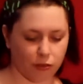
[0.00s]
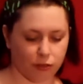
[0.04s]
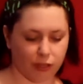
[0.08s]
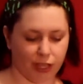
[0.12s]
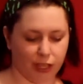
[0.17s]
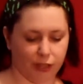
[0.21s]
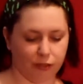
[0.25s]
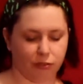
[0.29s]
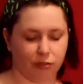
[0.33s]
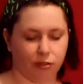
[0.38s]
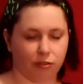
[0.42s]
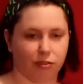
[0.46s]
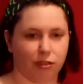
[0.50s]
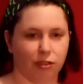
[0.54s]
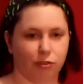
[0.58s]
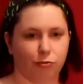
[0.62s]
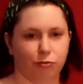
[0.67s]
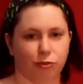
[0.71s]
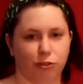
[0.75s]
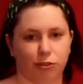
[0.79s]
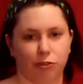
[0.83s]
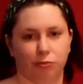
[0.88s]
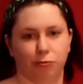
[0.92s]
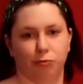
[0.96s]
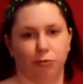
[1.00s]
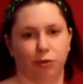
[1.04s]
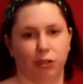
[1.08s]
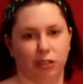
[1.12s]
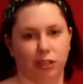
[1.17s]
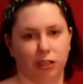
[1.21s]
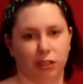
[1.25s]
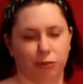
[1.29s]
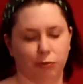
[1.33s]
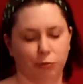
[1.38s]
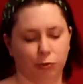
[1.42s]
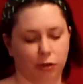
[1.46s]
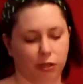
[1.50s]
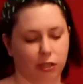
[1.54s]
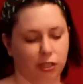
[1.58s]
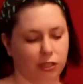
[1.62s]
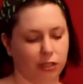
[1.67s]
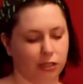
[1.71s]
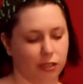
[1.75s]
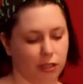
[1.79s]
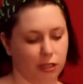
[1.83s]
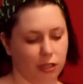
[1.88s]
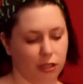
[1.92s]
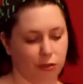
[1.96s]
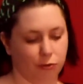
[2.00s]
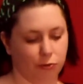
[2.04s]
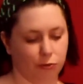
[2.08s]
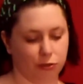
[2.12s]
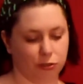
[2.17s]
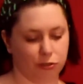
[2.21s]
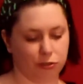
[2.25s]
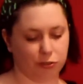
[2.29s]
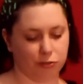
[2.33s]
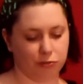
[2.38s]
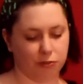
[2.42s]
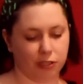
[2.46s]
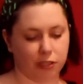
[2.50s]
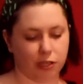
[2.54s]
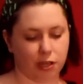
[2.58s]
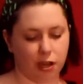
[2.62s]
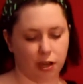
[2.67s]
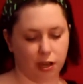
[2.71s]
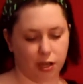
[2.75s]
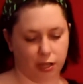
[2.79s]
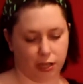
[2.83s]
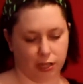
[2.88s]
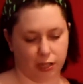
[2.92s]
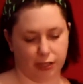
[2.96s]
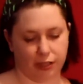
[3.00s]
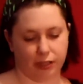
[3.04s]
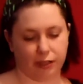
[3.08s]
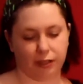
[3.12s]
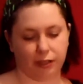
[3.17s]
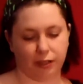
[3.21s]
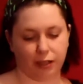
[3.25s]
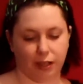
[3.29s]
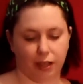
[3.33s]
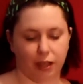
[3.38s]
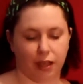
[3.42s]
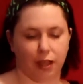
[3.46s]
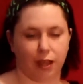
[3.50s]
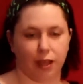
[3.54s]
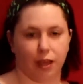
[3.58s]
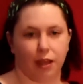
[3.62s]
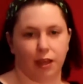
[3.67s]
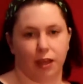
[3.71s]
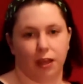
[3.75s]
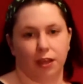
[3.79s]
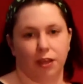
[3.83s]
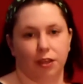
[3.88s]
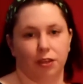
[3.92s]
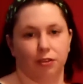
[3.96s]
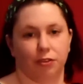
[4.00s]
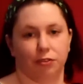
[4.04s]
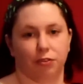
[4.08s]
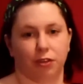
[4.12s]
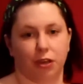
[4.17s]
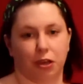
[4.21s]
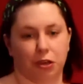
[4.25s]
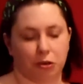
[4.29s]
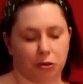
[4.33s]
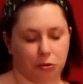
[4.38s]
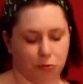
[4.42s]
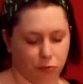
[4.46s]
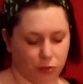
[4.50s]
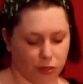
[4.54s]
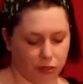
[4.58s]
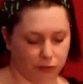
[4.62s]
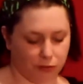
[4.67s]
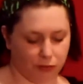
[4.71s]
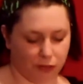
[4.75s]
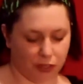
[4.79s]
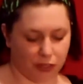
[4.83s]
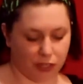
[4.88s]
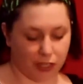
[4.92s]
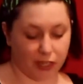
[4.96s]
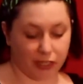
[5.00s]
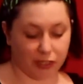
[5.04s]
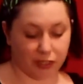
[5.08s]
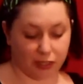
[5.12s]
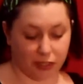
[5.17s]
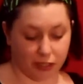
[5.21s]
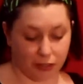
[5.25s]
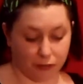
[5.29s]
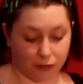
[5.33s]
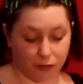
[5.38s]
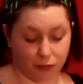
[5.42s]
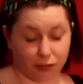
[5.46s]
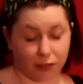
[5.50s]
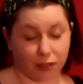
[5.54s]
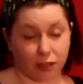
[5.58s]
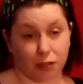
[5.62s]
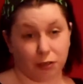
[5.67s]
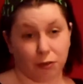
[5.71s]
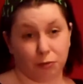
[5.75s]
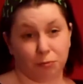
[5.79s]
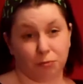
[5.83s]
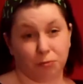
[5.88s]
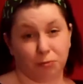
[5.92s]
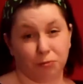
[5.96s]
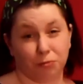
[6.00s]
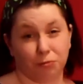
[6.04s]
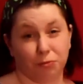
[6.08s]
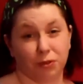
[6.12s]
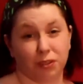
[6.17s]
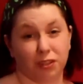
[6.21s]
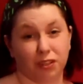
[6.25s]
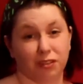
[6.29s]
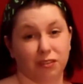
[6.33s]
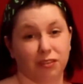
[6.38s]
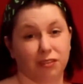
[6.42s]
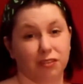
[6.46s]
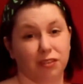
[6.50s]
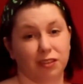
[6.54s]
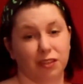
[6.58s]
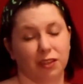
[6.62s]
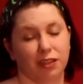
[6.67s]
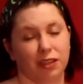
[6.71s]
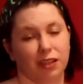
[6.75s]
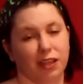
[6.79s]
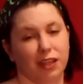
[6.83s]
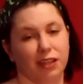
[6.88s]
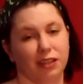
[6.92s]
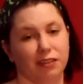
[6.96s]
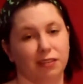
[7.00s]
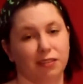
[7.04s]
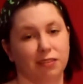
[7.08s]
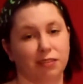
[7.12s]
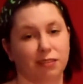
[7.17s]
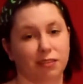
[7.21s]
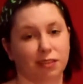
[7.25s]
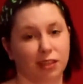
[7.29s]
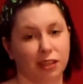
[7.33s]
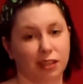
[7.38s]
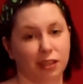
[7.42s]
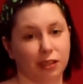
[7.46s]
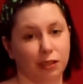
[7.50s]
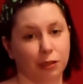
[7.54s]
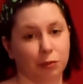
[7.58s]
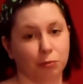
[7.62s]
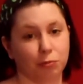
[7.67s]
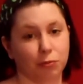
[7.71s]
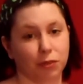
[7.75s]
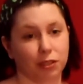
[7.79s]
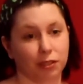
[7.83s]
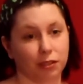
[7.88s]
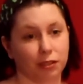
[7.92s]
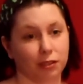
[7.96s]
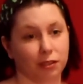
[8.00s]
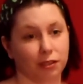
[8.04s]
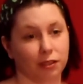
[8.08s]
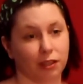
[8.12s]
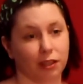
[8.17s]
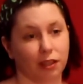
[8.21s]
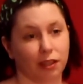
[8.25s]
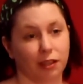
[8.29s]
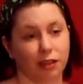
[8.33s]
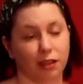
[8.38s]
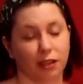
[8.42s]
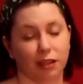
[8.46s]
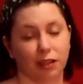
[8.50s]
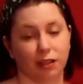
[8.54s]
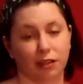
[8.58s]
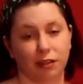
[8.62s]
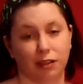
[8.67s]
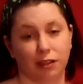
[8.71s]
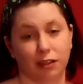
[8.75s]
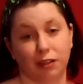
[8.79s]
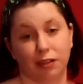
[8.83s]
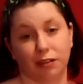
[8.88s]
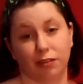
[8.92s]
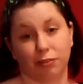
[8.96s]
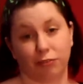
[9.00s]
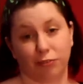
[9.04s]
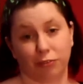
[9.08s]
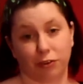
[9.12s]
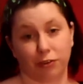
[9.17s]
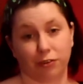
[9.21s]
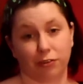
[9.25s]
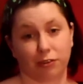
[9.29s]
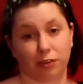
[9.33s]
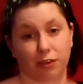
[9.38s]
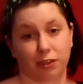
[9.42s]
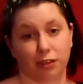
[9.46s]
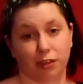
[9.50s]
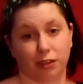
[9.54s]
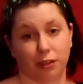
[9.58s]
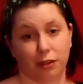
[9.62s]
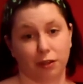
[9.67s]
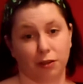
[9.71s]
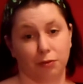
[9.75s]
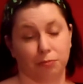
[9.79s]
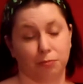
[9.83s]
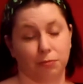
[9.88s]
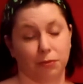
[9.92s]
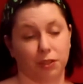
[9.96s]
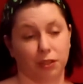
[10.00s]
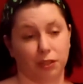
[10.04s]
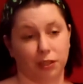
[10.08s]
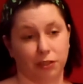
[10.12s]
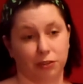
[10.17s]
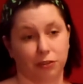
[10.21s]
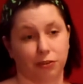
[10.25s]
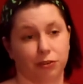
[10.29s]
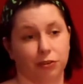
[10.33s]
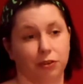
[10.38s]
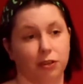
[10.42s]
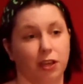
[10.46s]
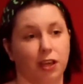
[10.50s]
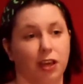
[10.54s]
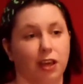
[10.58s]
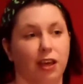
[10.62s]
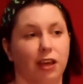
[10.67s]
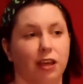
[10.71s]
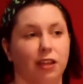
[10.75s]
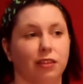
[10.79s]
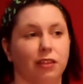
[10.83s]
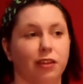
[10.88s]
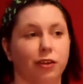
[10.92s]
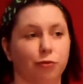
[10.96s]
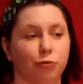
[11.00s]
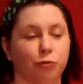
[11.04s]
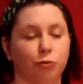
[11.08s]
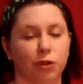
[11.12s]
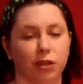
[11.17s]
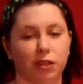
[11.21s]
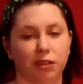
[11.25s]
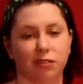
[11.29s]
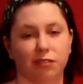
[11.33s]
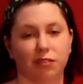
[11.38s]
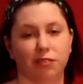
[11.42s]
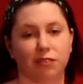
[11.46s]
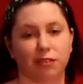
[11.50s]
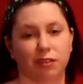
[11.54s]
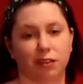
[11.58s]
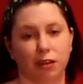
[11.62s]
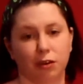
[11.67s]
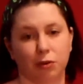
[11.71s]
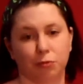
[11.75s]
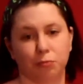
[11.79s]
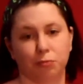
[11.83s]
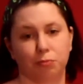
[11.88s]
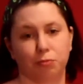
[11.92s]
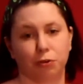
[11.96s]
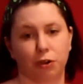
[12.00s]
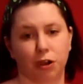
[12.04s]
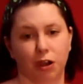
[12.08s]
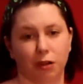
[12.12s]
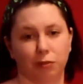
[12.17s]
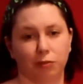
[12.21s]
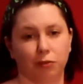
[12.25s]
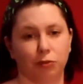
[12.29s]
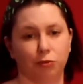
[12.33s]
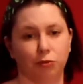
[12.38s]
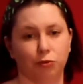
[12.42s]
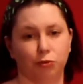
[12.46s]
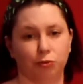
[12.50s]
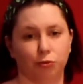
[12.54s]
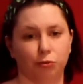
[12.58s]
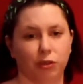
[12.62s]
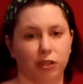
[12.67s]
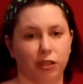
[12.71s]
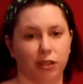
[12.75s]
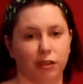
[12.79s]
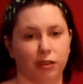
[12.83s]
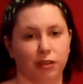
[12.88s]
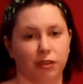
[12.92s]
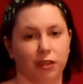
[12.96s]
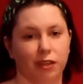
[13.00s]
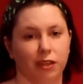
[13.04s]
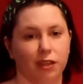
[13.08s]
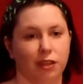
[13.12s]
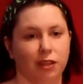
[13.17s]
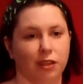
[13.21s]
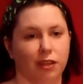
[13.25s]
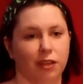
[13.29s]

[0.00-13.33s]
Okay, so since we're doing one and one, we'll do a con. So one of the negatives was it seemed, and it is the first year, there was some problems with